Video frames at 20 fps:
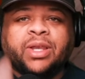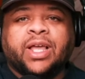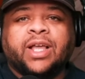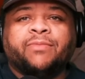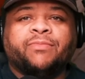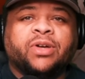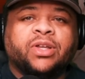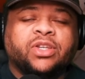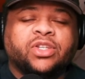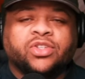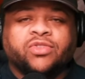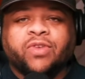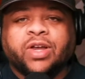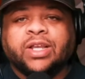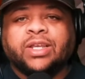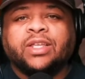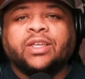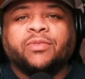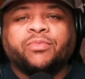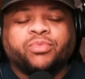the like button. It's
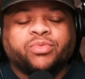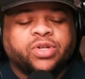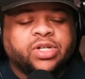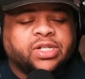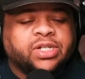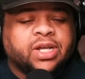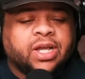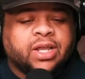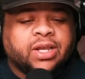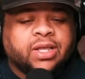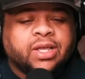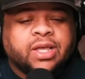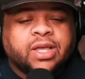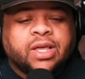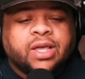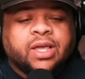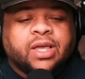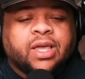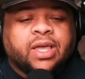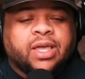greatly appreciated.
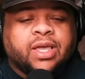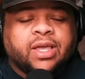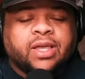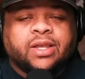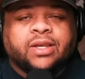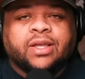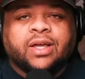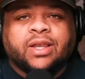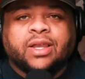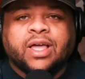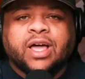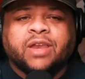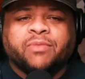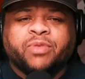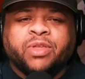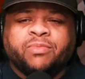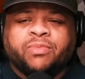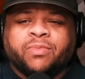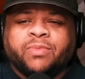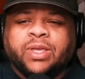And a lot of
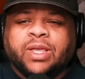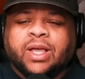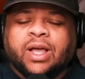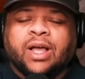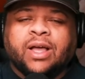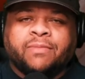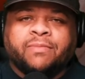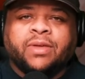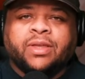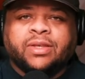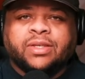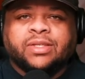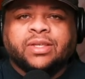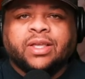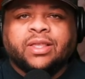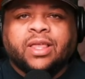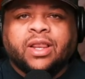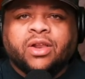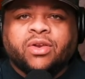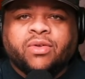people be commenting
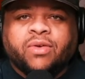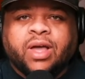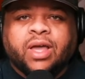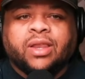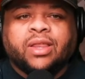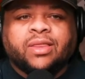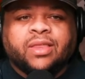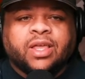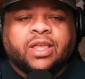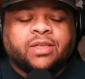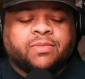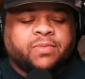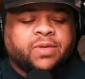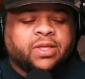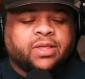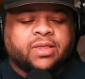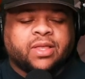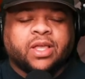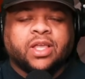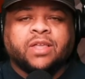saying they don't know how to thank
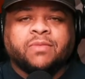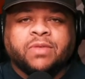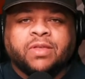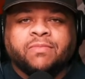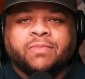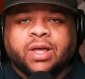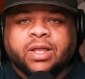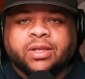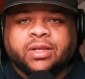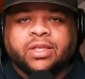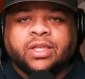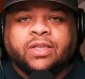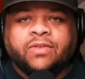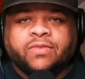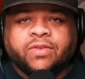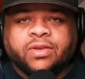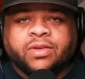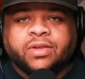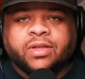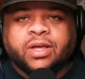me. Thank me by
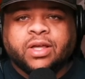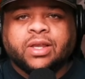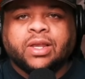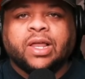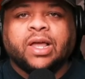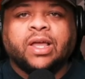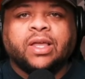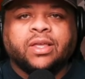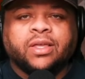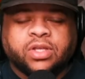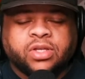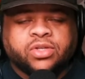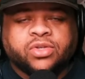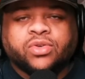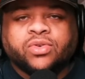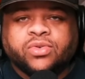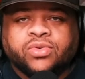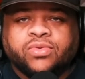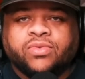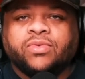leaving a like. It's
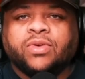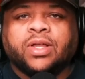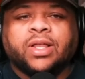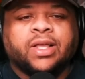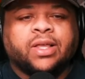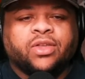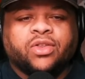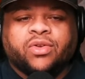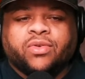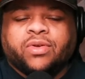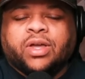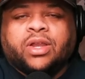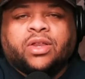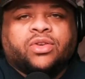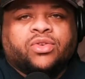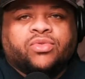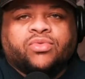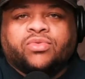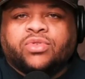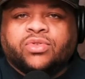cool. Like you don't
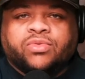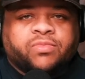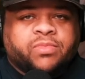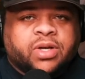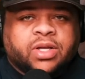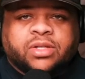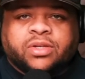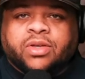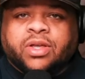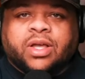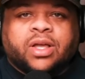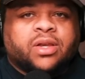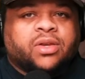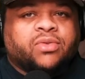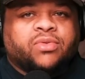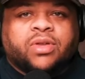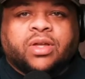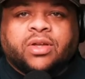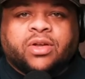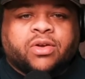gotta do too much. You don't gotta
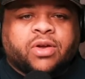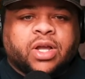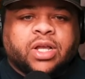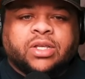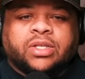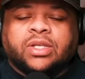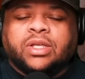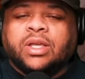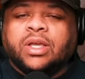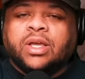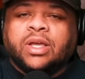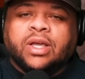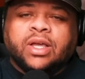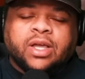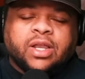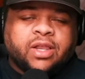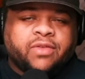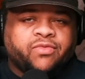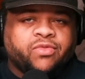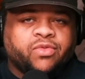do nothing crazy.
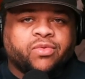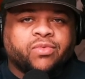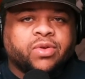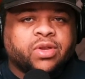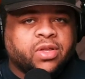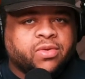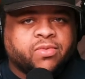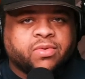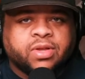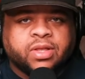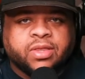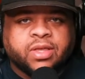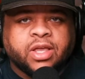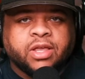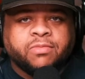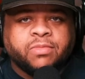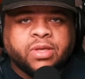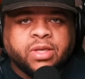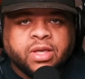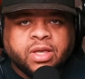And if you really want to
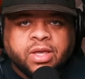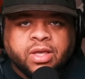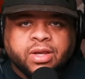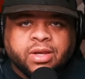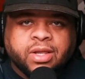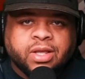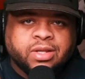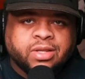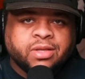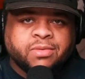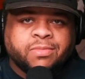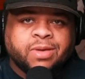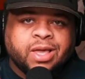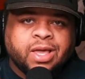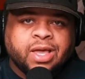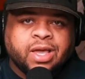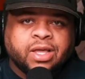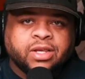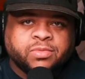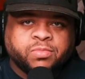thank me, let them
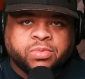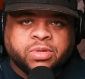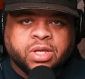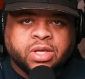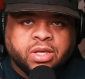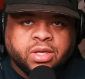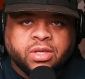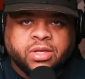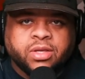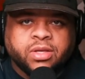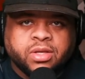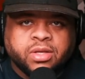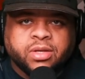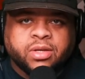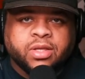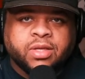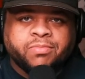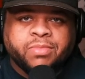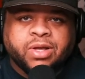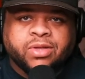ads play.
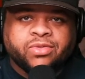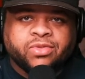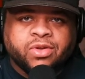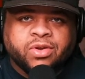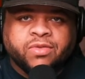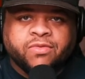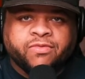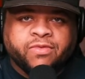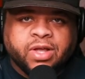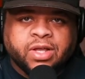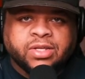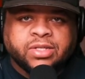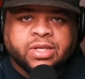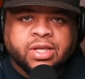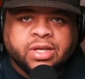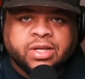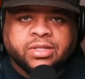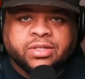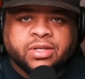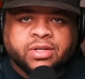Let about 35
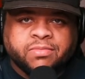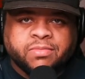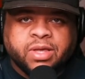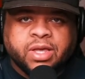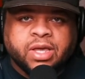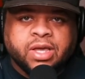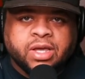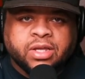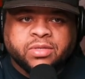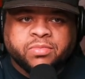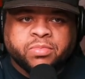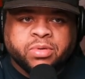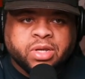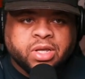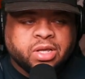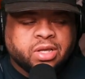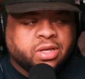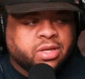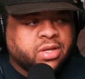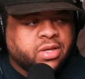seconds of them ads
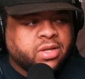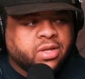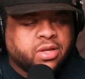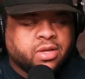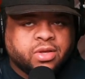play